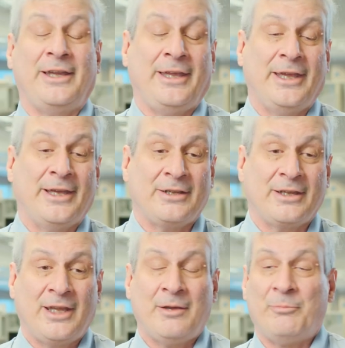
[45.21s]

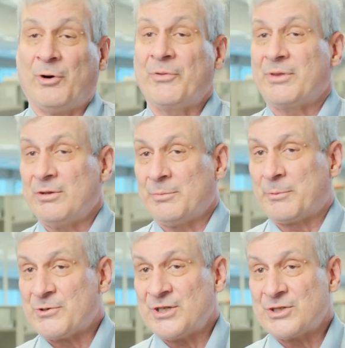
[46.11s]
And both Pneumo
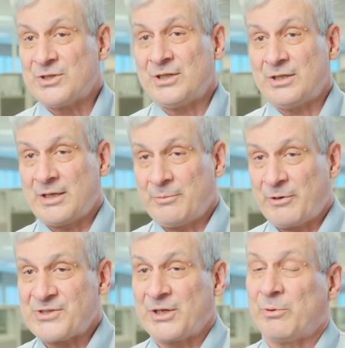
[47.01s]
Precision and, and
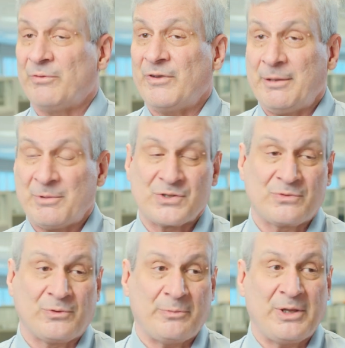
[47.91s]
Precitech were famous for